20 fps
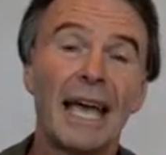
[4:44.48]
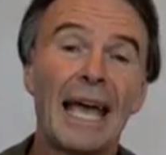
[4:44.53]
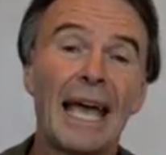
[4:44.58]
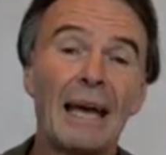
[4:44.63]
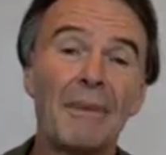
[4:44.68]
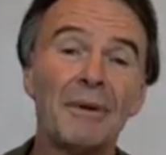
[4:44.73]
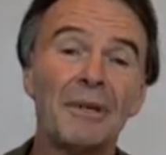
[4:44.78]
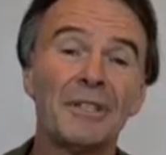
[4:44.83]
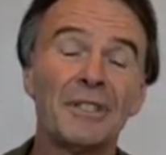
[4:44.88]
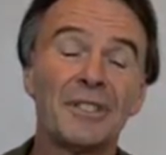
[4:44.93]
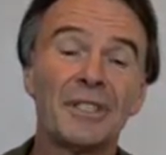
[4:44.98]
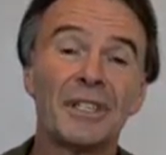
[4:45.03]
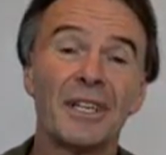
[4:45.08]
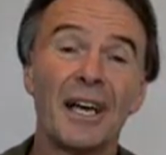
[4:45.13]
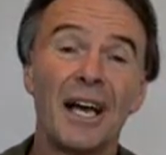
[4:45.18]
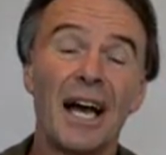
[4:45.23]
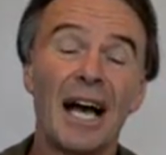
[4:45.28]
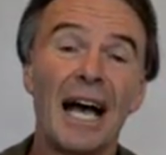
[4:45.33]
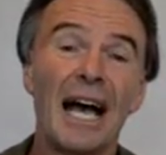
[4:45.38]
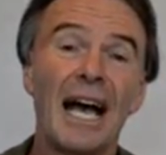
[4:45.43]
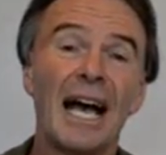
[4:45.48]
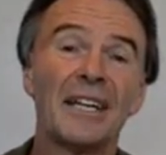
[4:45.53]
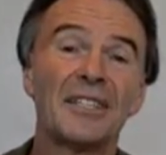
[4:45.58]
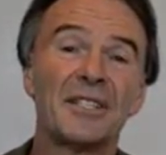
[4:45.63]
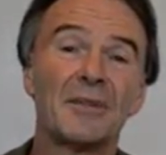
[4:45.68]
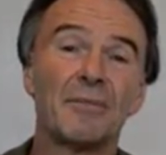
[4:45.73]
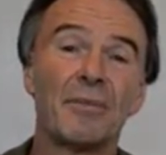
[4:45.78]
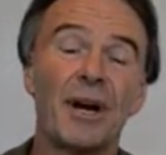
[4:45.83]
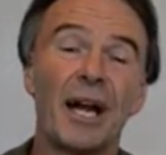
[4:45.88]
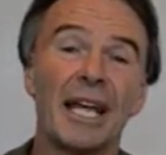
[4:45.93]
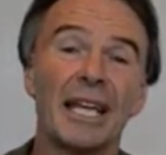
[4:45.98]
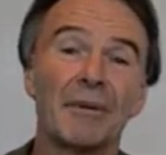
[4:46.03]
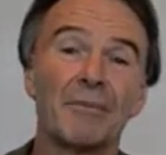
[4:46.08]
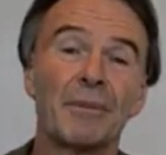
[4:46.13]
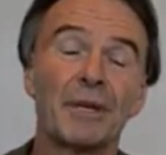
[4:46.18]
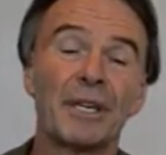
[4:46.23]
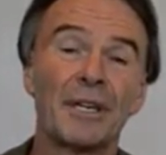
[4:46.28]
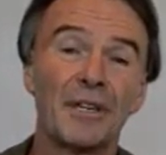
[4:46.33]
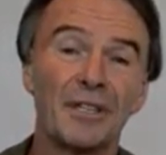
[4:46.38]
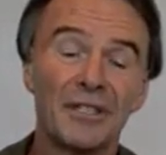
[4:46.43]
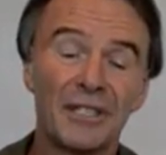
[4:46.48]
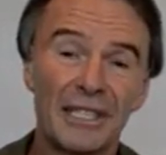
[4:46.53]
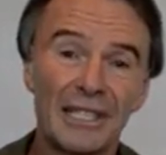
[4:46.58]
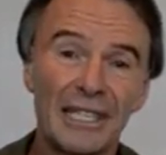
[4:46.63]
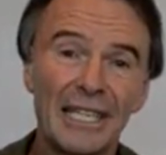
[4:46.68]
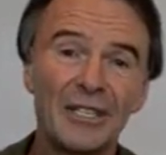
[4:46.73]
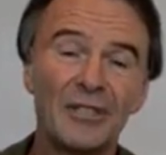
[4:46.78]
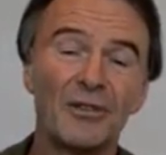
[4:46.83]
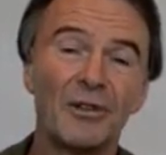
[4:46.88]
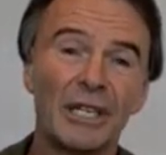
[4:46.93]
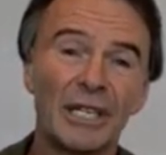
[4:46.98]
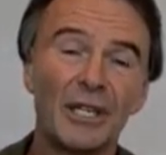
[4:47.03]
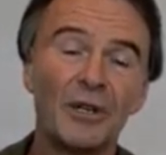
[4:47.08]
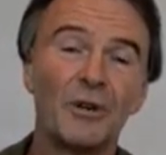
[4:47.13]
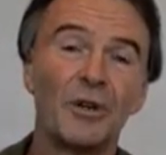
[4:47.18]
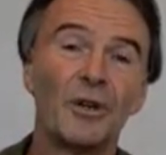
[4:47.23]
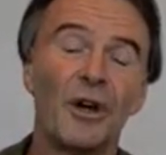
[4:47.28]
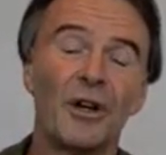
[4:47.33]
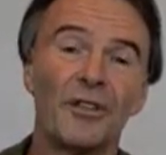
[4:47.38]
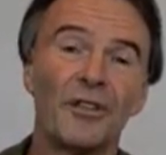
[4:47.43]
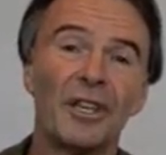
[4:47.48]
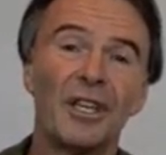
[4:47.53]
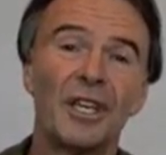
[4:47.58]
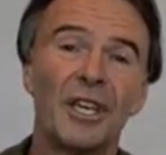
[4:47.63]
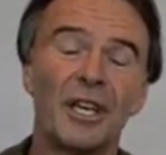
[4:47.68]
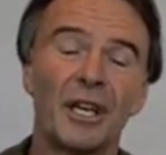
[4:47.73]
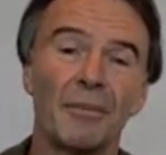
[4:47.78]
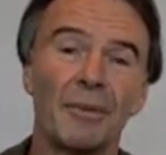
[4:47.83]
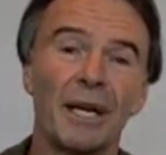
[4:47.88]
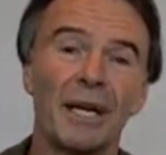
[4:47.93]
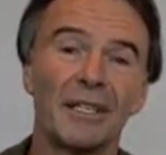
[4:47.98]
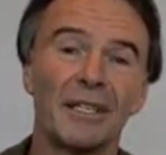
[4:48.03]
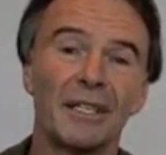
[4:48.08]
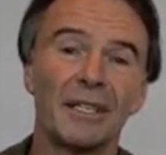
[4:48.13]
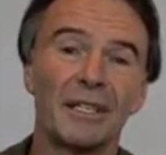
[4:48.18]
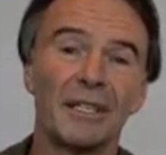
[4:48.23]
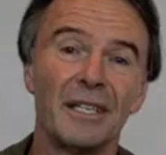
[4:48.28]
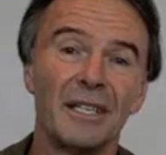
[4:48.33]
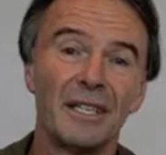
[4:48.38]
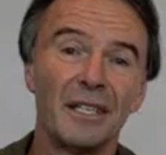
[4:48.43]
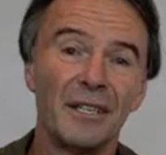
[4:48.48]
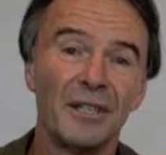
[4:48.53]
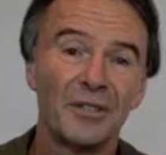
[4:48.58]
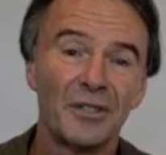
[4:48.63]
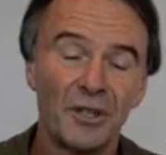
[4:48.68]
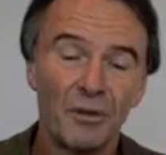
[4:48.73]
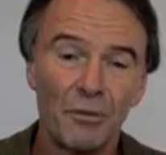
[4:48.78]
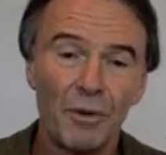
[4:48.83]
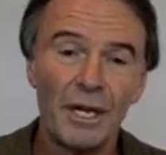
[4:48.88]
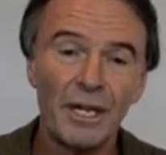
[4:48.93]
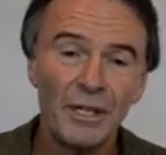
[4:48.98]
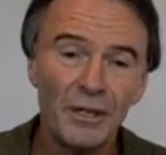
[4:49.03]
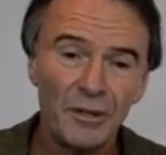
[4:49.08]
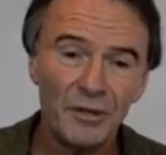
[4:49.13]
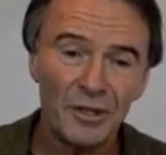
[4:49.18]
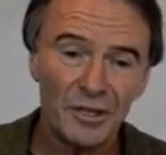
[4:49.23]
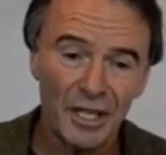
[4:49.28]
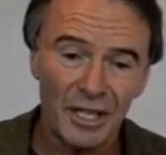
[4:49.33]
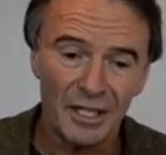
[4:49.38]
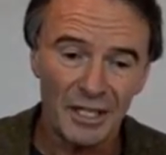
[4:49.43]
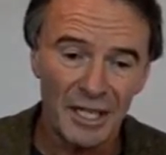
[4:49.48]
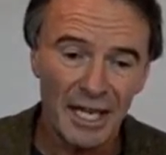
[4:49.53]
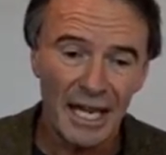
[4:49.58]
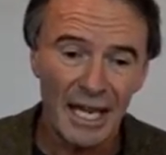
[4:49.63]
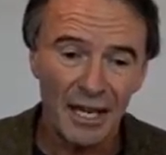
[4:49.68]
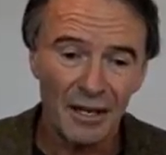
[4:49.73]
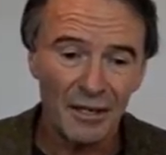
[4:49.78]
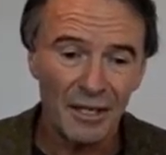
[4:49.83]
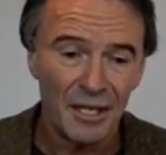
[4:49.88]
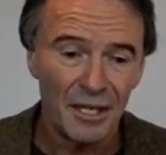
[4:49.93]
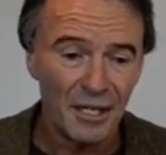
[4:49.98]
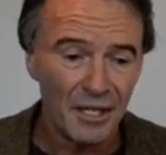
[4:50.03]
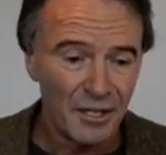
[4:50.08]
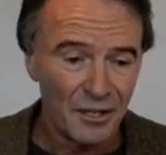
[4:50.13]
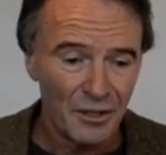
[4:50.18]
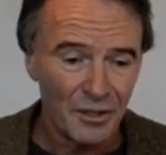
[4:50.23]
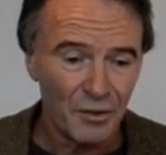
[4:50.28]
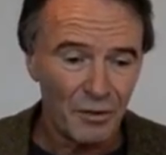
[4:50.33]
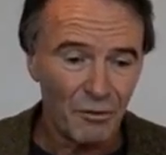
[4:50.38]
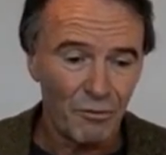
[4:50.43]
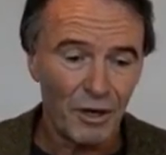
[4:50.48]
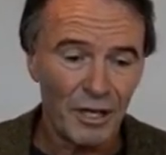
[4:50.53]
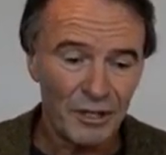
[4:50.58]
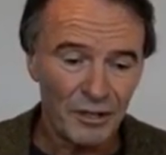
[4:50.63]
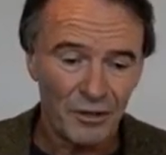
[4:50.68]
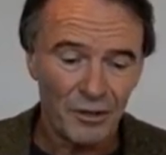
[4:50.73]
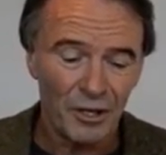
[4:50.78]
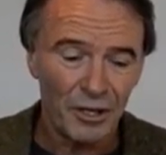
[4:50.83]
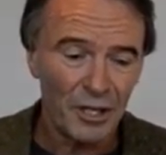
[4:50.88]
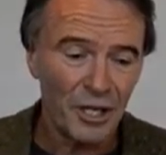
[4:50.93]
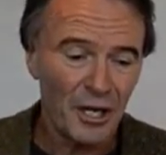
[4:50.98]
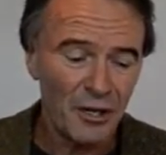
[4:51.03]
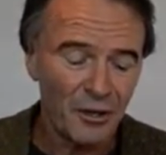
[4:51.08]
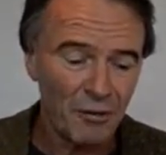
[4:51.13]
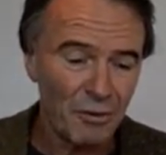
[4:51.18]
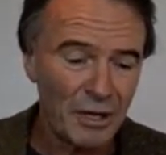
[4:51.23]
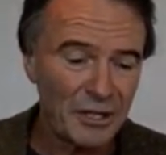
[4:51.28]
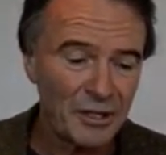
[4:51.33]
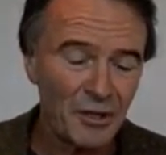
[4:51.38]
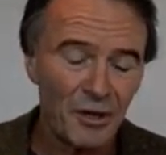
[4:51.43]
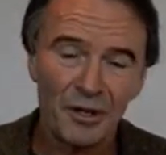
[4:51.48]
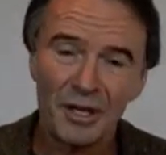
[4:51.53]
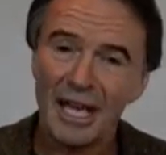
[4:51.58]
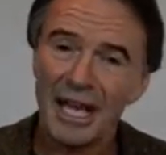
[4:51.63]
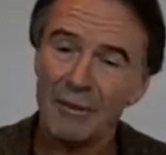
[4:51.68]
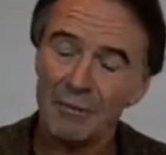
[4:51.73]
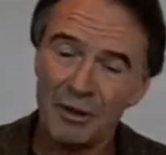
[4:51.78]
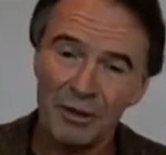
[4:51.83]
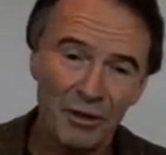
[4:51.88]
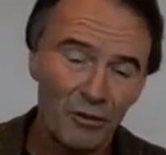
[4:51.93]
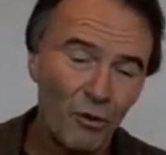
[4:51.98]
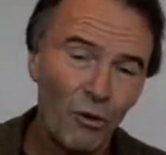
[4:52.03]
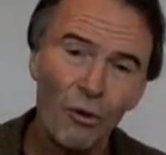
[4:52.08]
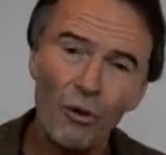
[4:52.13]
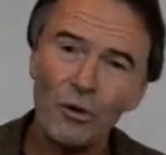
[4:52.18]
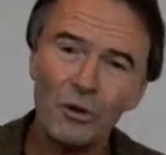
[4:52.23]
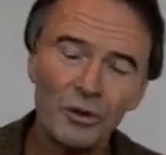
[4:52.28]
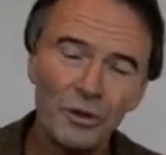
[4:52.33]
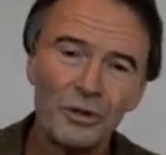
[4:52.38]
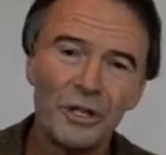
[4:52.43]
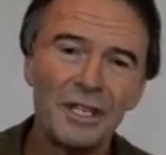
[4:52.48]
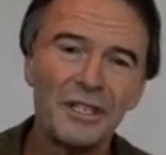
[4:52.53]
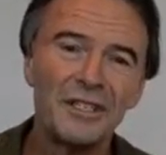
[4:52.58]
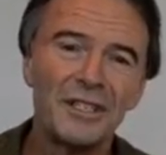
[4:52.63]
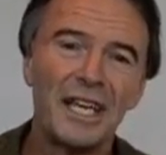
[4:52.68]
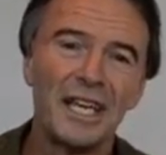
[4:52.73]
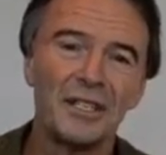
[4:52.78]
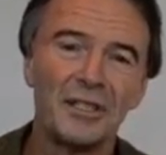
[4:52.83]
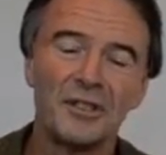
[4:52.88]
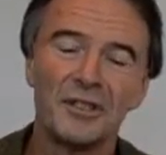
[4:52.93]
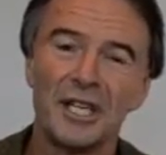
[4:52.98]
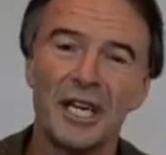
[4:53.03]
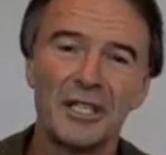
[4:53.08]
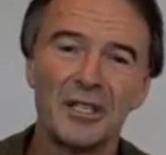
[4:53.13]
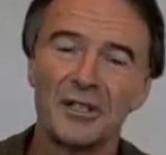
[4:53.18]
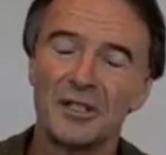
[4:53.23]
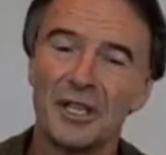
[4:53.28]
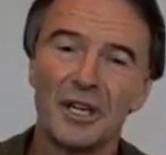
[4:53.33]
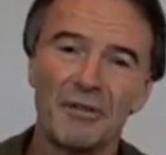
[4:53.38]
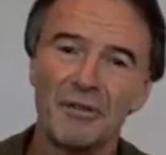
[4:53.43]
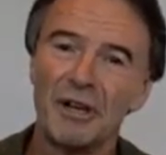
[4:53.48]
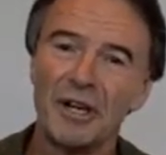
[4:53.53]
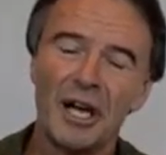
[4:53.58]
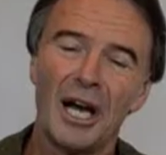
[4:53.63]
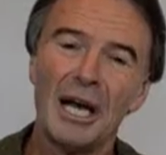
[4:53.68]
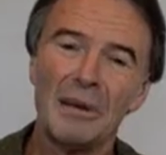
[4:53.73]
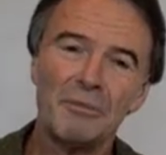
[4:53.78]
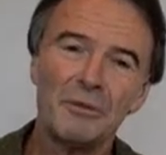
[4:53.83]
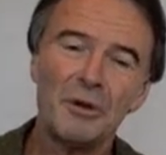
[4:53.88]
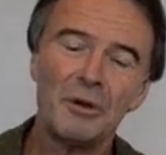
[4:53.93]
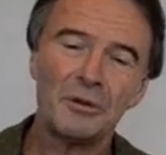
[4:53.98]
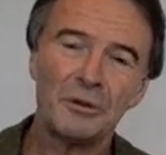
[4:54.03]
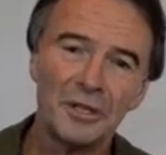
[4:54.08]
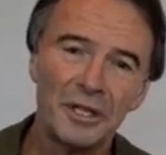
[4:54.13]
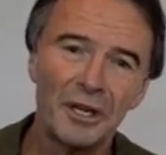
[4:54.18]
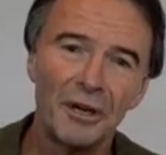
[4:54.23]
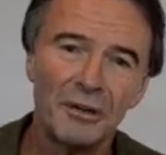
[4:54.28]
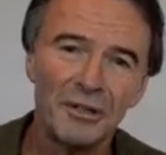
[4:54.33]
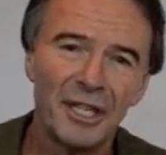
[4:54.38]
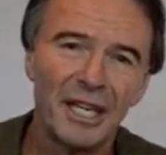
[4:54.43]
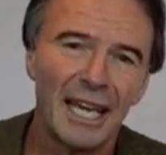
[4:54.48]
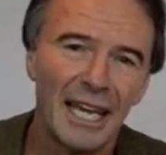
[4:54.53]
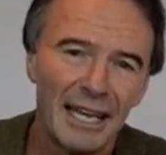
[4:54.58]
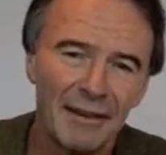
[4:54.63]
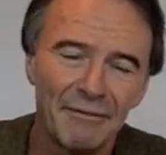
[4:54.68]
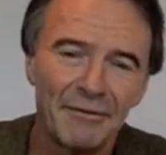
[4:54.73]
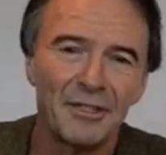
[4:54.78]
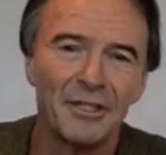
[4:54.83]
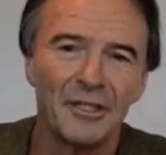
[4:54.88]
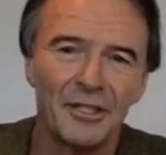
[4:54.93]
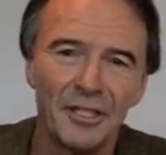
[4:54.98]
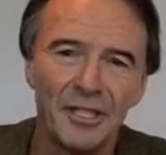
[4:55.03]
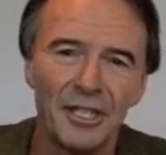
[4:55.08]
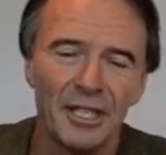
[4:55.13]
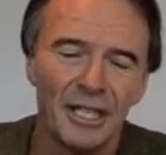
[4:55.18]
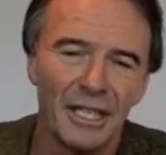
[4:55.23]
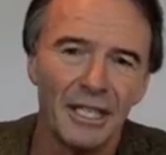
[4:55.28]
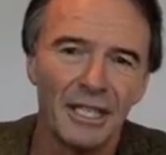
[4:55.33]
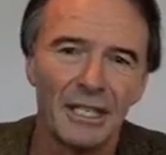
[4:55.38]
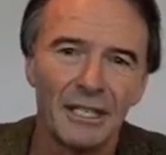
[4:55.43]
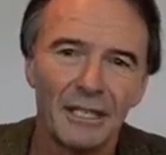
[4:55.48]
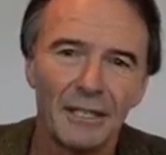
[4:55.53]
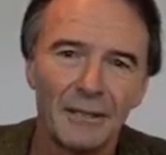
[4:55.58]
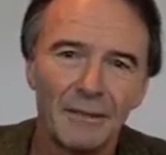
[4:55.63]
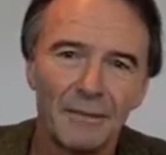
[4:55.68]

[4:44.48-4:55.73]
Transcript: Habits are hard to break because literally you're not thinking about it. So when you sit down to a restaurant, you go to the restaurant and with all good intent you say to yourself, I'm not going to have dessert.